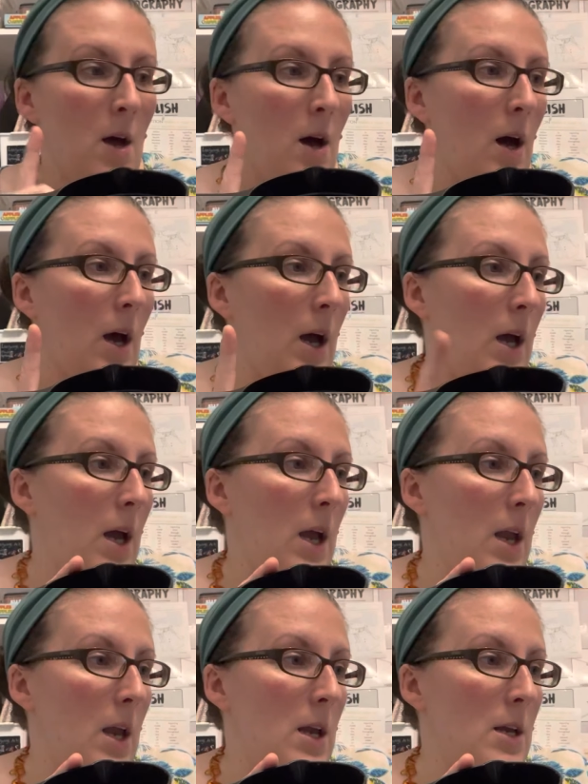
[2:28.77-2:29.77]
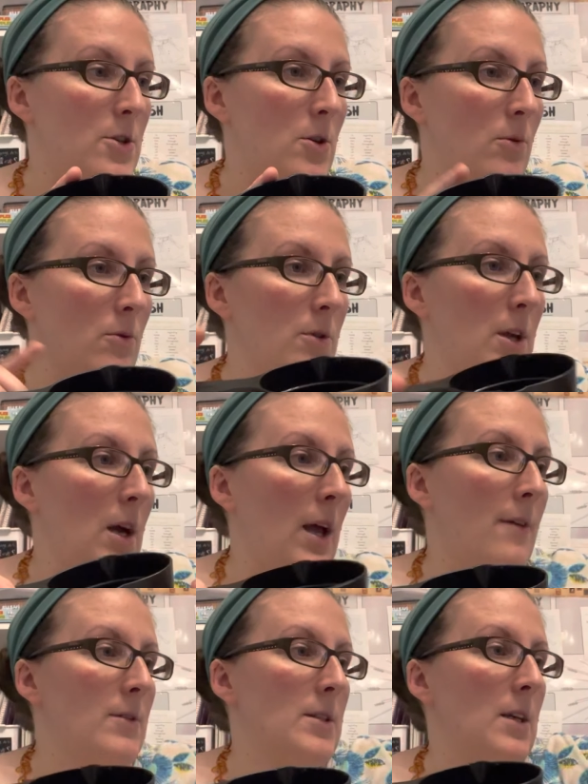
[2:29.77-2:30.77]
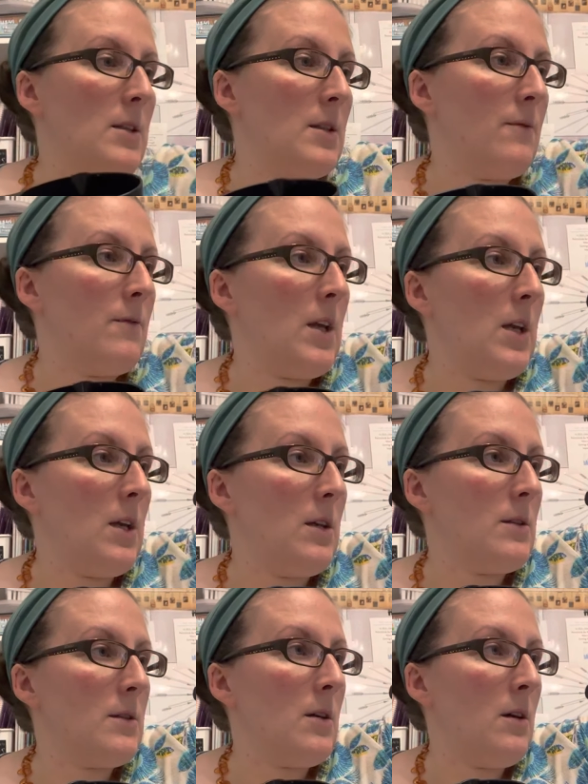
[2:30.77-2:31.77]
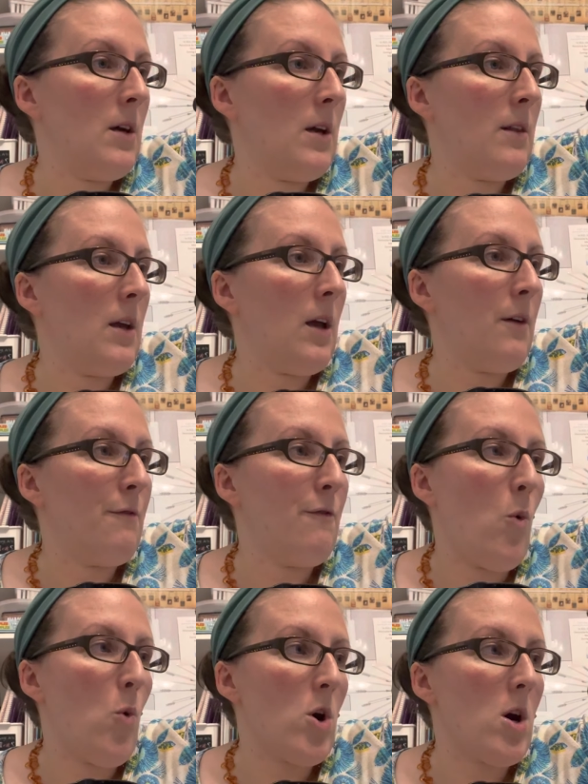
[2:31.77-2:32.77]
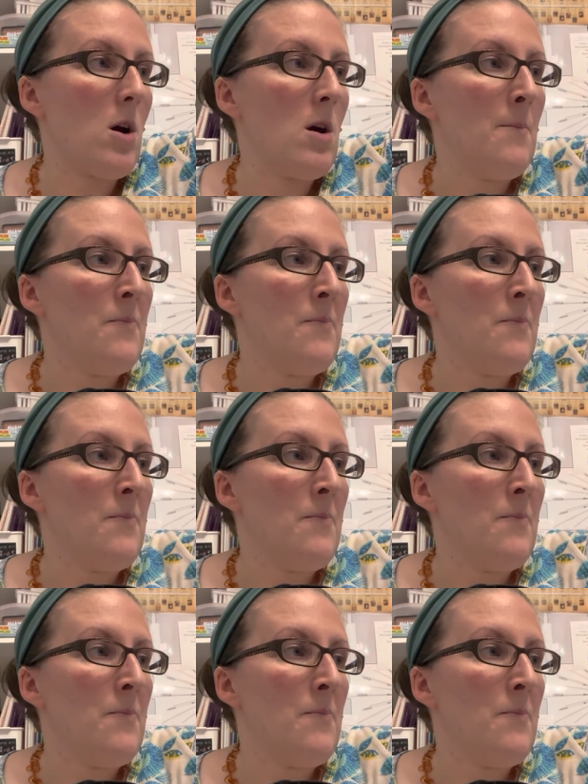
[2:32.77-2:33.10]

I don't think I have 6 of these. I think I have 4.